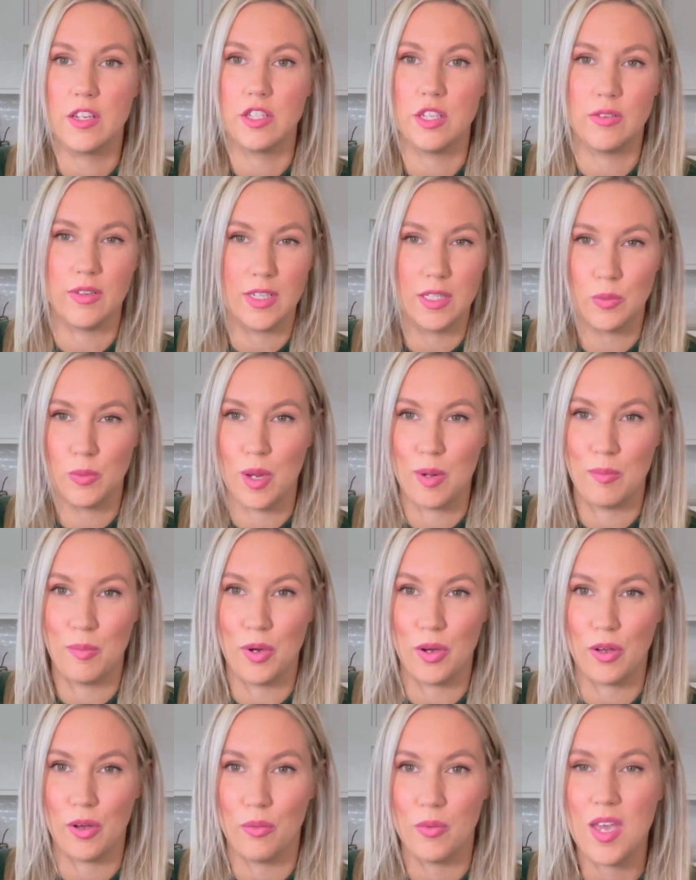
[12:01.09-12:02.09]
She reads 1
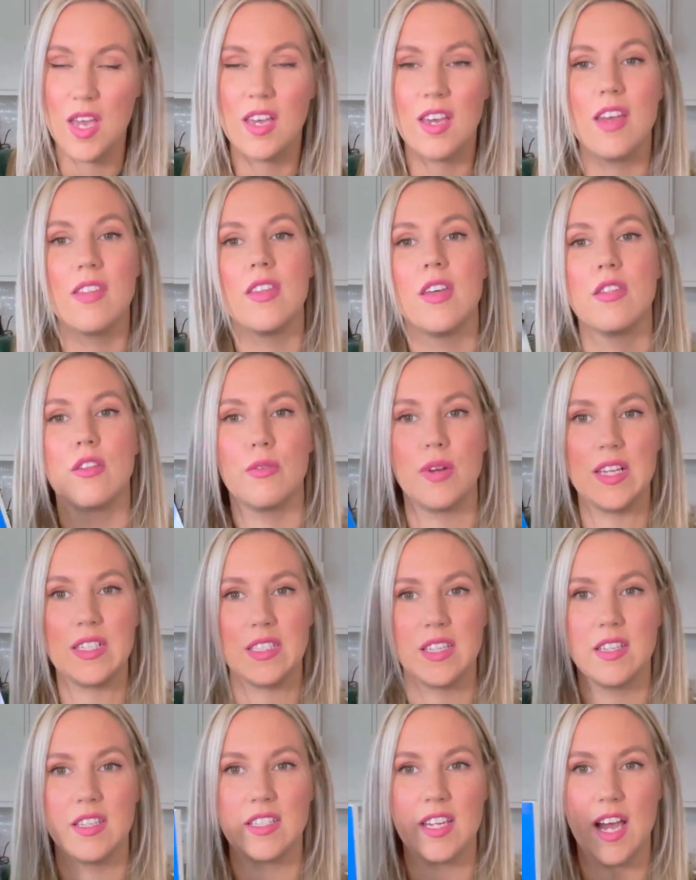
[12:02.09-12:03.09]
book a week, and then the
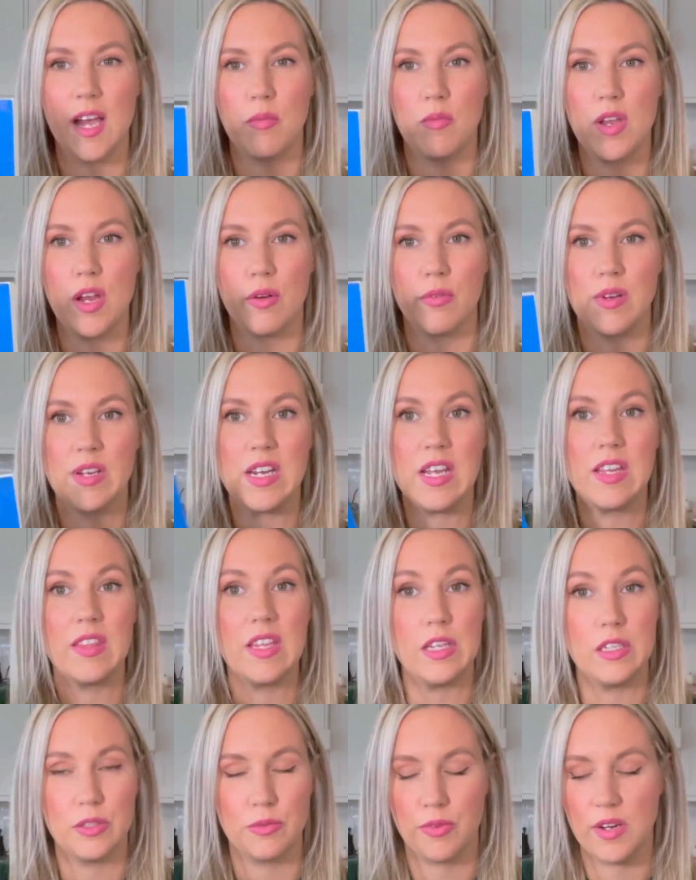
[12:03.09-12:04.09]
rest of the time we are reading
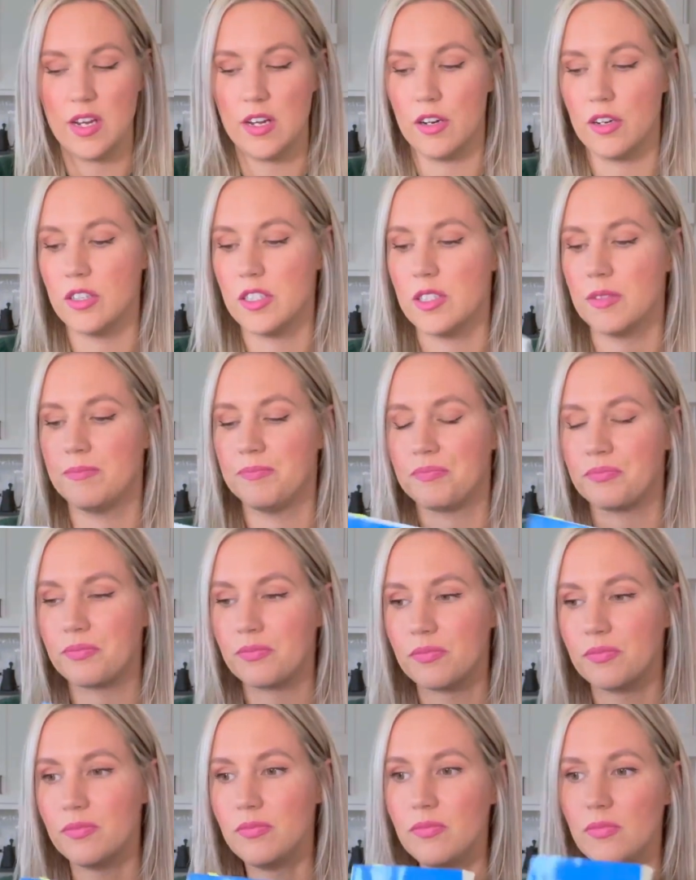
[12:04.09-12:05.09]
these readers.
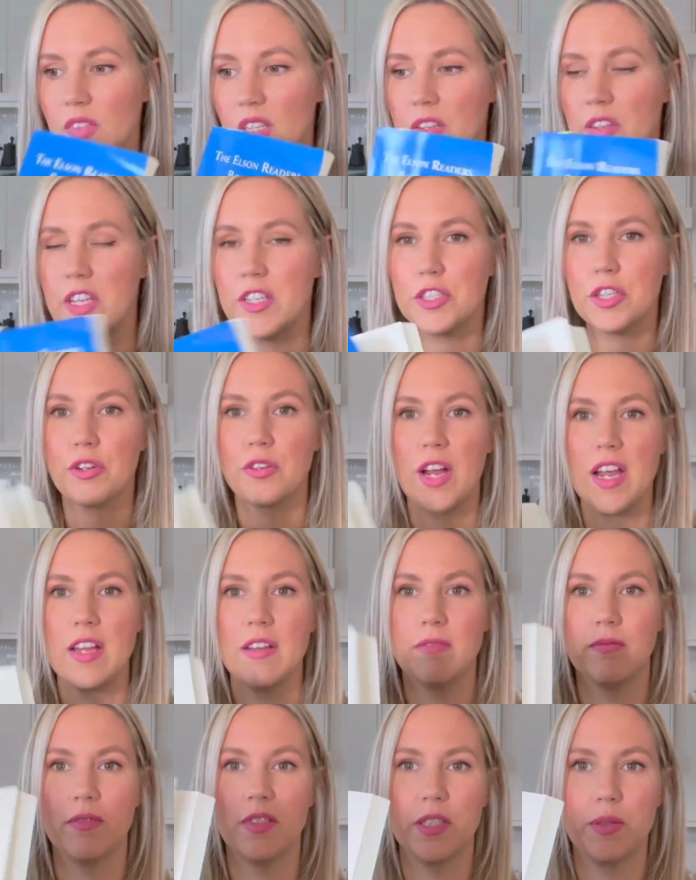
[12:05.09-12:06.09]
These are
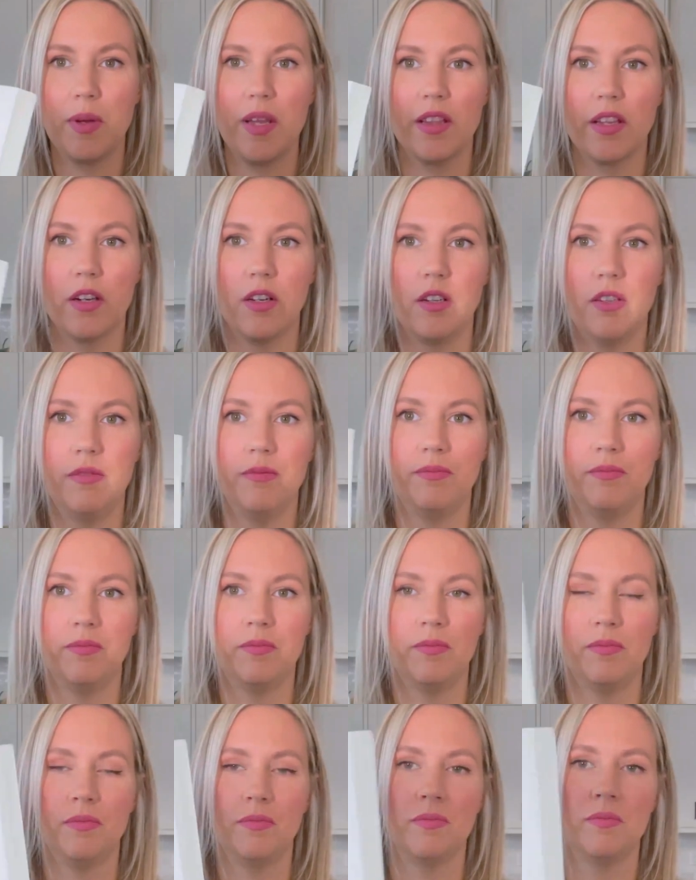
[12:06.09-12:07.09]
great, sweet little
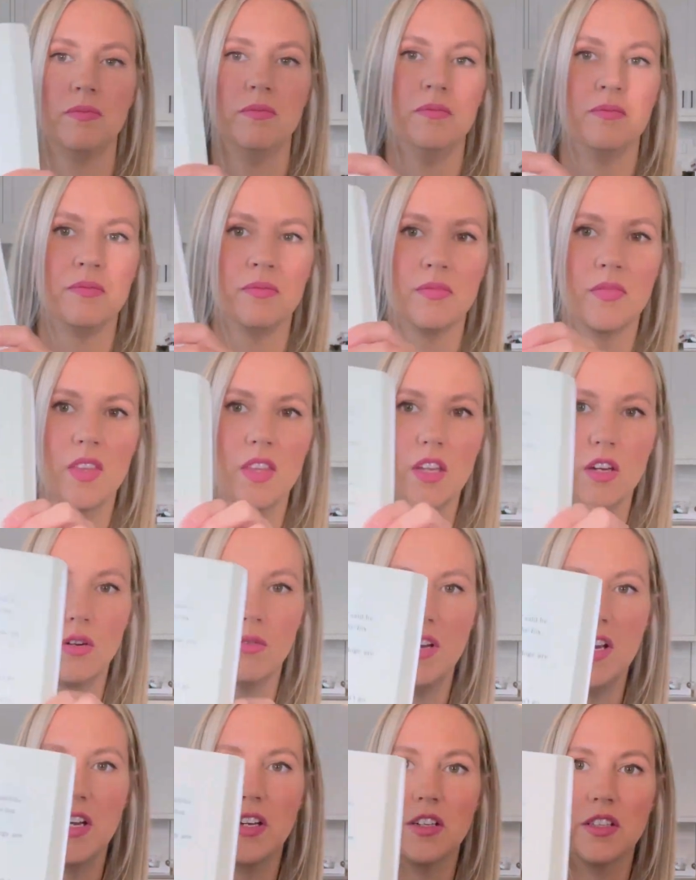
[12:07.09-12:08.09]

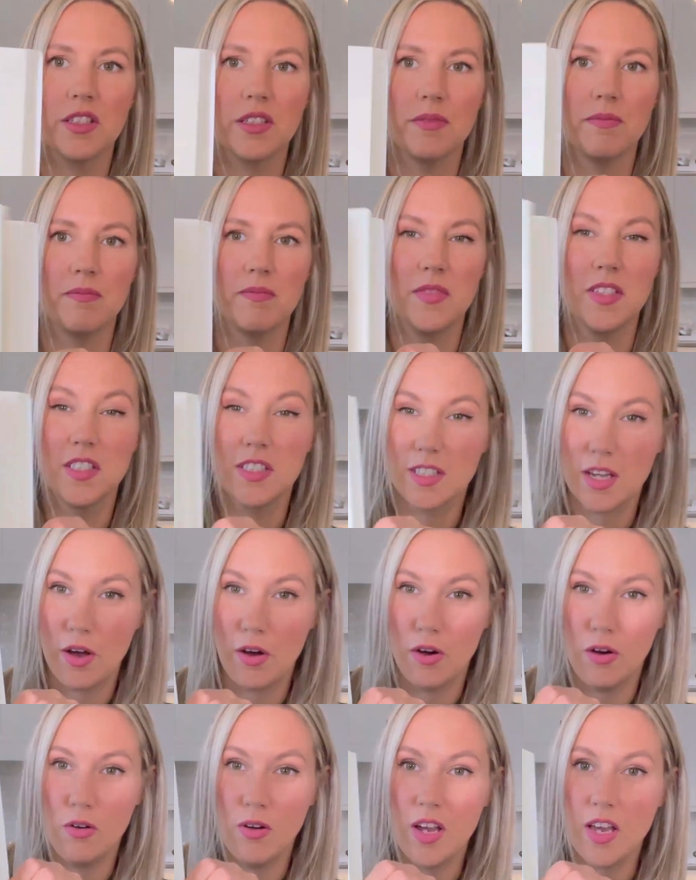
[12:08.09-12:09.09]
readers.
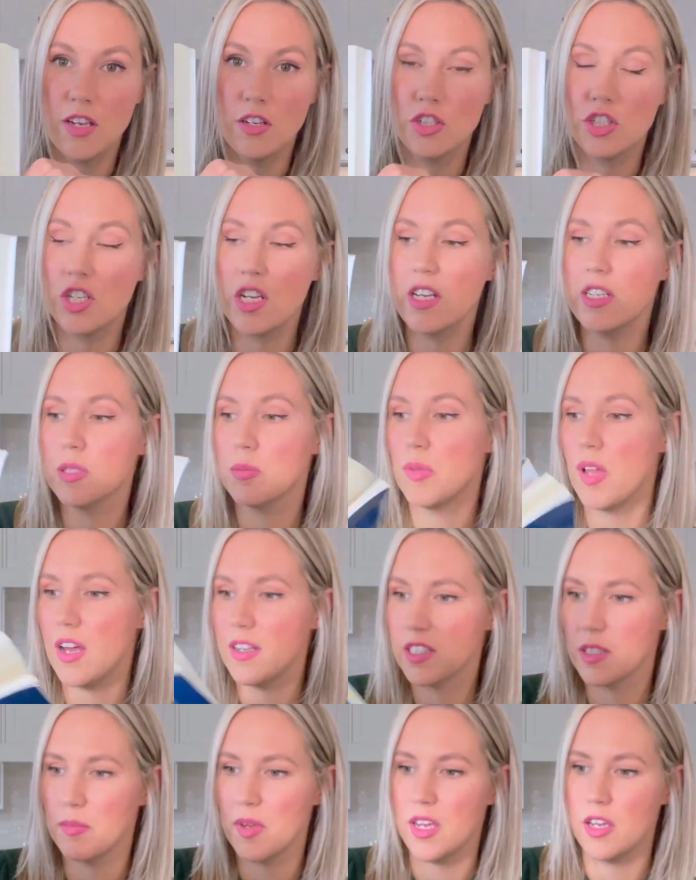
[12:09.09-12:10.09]
So, and she is
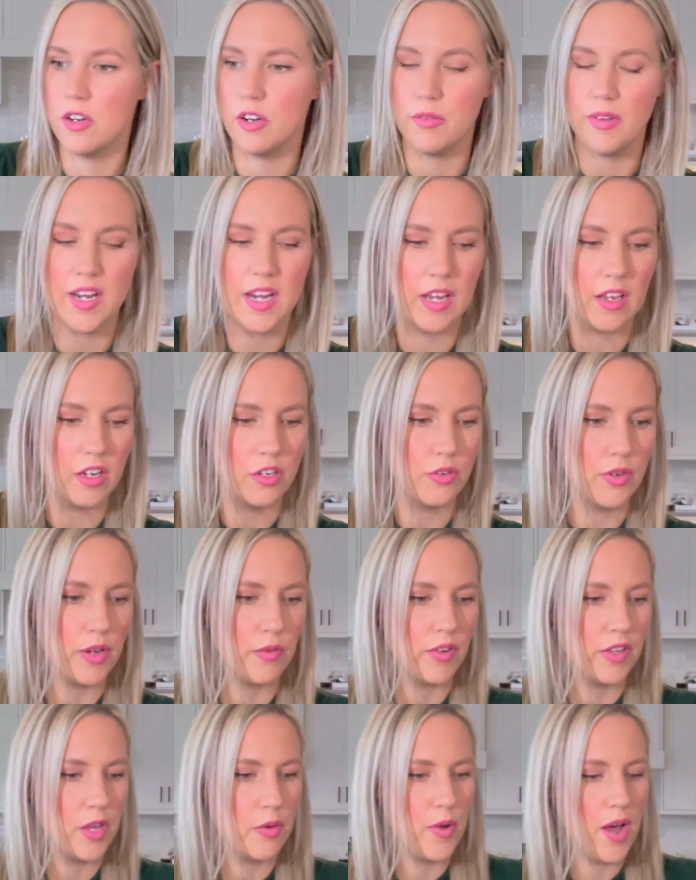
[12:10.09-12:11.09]
blossoming in her reading and
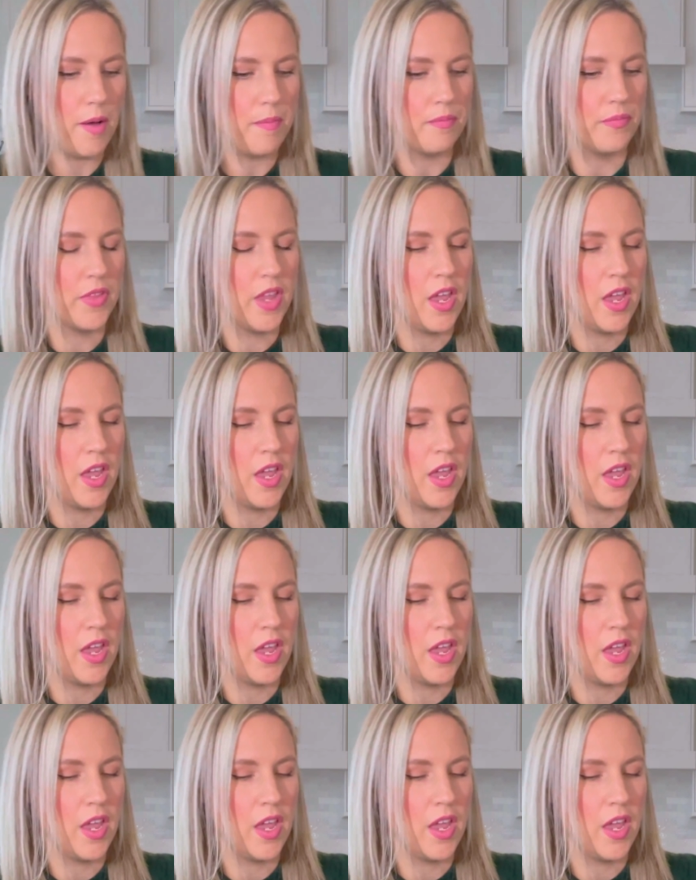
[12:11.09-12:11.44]
doing really well.